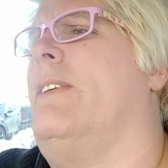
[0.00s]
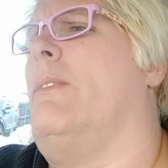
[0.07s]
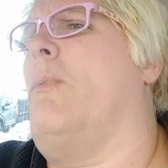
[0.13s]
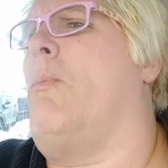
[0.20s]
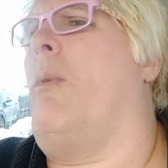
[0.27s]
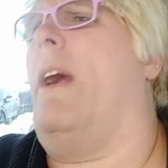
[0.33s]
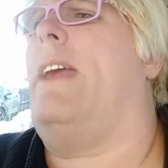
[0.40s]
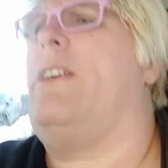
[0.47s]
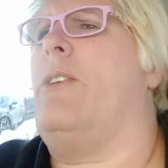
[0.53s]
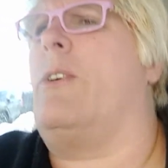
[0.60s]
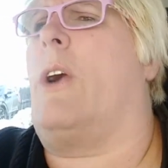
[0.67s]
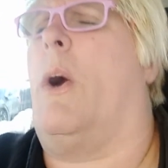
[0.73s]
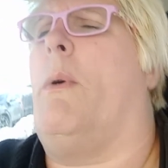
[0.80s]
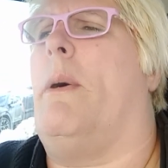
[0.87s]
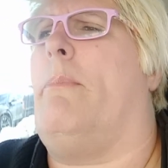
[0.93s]
way you
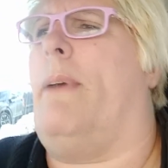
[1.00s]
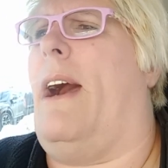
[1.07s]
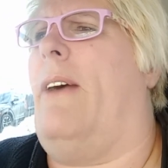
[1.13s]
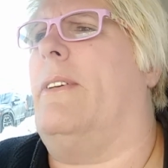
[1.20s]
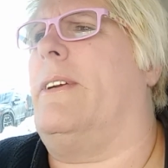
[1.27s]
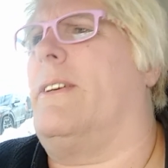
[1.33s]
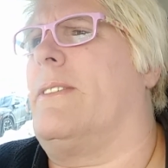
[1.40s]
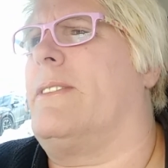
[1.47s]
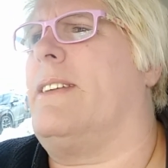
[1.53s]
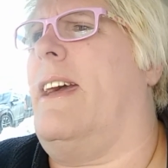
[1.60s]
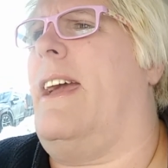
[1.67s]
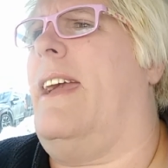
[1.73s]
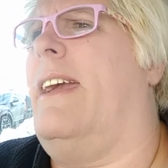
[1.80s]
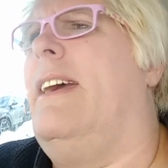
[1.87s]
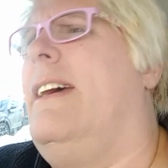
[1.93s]
go about your
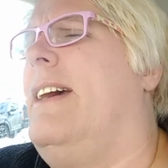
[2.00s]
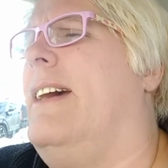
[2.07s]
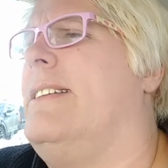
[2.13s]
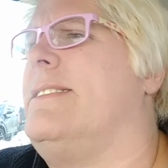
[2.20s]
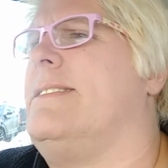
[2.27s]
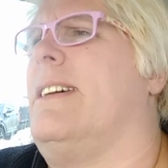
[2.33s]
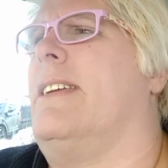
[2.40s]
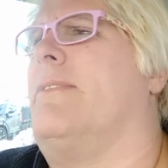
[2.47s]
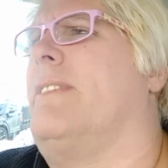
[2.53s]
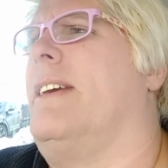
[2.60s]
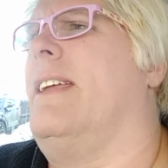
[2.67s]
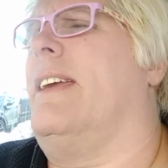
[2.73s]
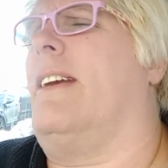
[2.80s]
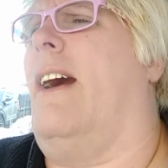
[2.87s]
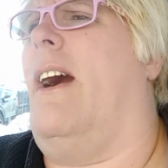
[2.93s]
day, instead of
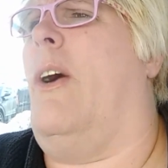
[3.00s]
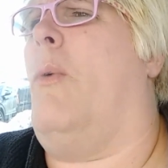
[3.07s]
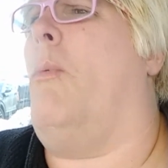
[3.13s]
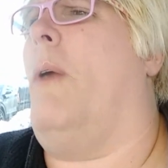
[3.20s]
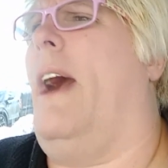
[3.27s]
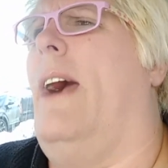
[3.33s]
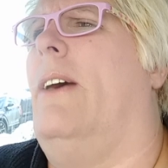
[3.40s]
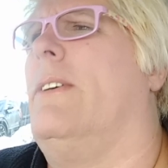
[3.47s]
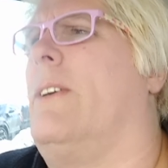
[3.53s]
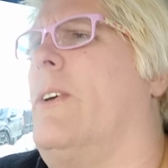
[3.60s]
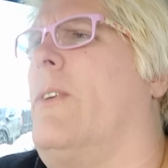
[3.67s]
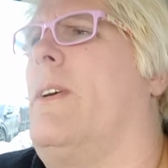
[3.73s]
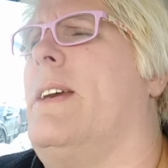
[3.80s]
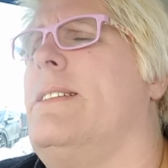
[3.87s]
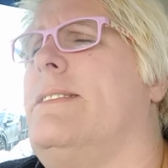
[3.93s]
getting all wild and
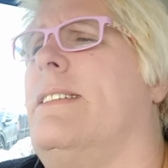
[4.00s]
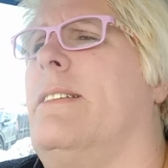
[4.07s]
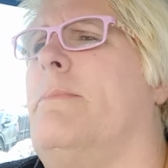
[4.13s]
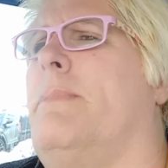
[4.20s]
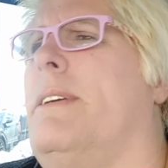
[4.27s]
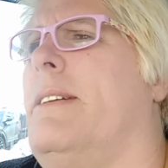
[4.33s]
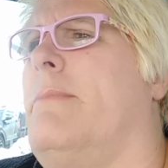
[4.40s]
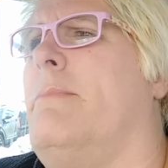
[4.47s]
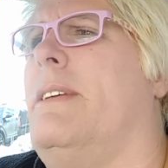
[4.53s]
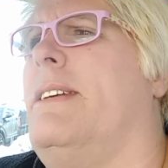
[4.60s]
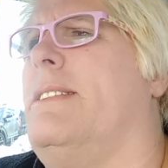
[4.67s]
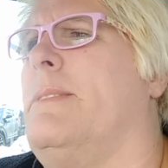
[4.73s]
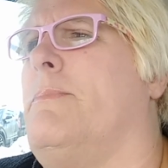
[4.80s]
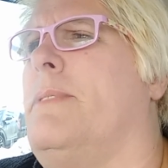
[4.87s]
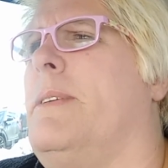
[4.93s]
crazy and being
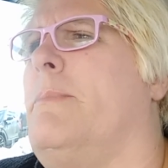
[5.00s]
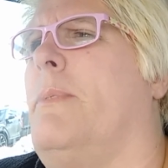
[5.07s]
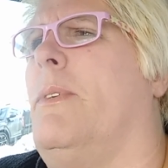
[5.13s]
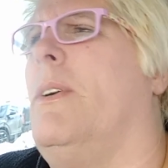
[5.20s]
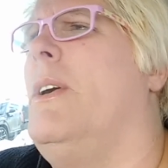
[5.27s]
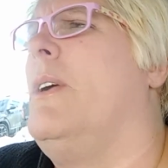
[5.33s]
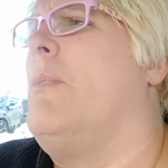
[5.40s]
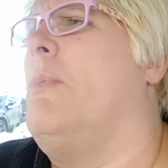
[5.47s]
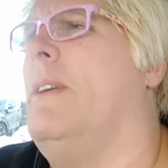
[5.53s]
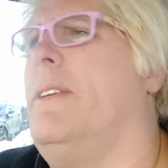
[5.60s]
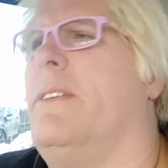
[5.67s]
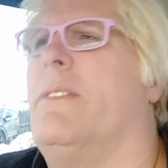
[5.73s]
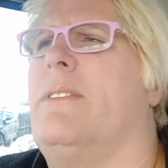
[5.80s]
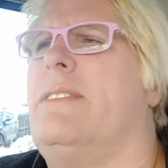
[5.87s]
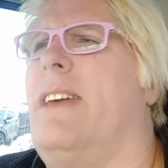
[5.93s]
mean to people,
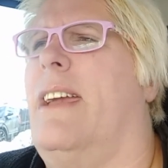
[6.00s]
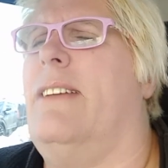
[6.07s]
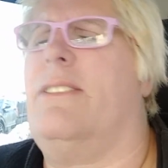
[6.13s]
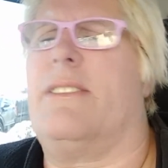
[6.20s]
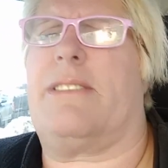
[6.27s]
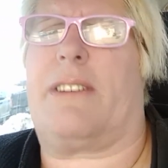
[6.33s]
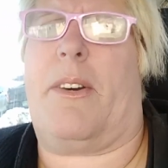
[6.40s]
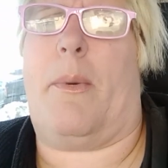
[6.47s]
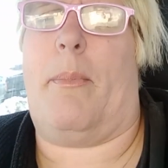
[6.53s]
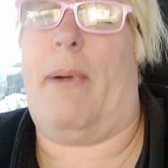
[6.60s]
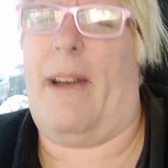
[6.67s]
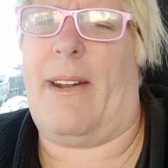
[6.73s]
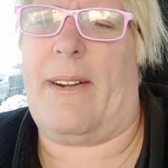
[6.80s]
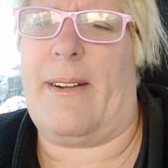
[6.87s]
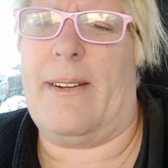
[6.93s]
wouldn't your day just go
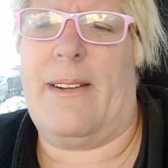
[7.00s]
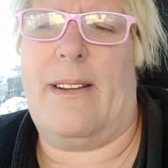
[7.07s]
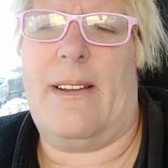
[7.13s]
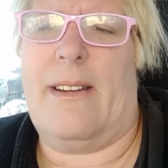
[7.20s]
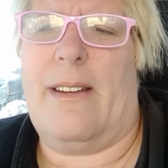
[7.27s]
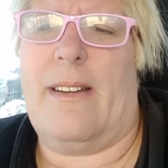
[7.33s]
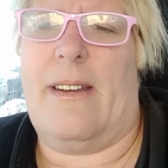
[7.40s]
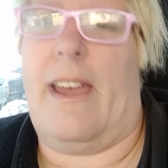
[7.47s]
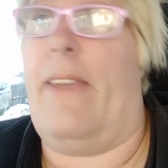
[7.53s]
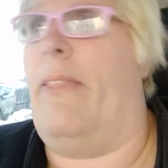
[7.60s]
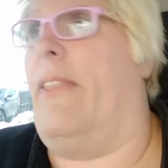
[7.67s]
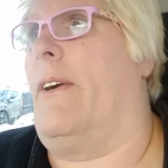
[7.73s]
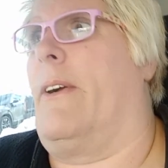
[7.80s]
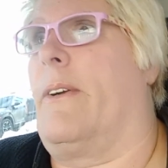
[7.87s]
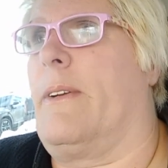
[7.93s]
better?
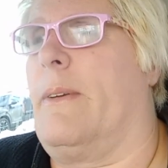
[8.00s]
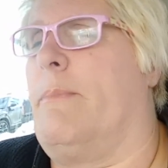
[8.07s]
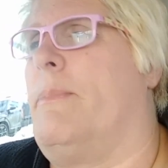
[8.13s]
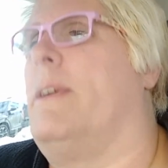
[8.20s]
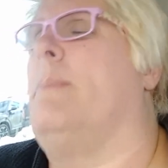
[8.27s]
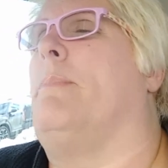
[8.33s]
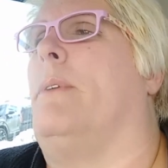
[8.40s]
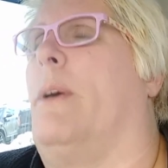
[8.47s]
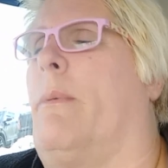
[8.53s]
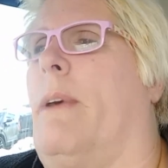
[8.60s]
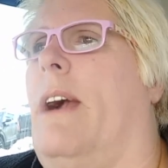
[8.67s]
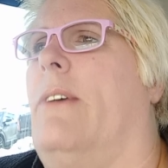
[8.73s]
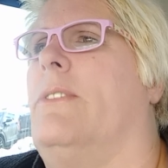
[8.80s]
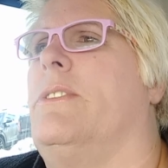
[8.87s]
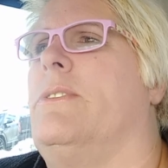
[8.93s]
And their people
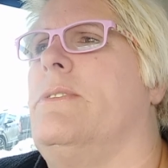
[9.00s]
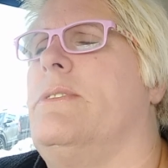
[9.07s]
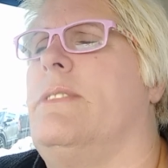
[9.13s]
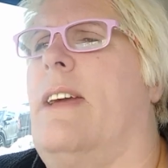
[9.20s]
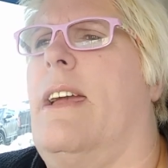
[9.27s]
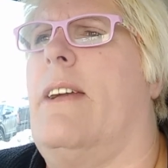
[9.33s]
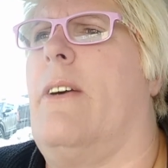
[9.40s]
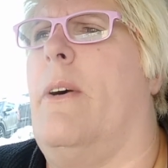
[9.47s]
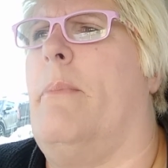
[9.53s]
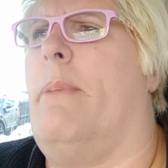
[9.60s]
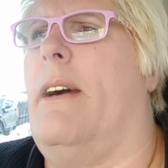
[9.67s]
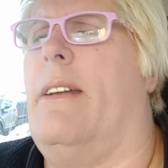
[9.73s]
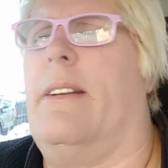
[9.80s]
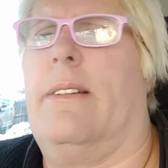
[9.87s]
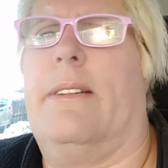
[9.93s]
around you's day go
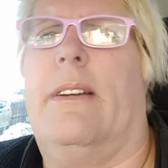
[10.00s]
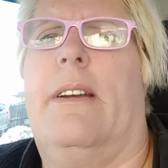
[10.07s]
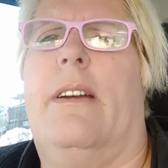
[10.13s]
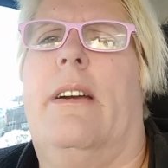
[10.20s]
better?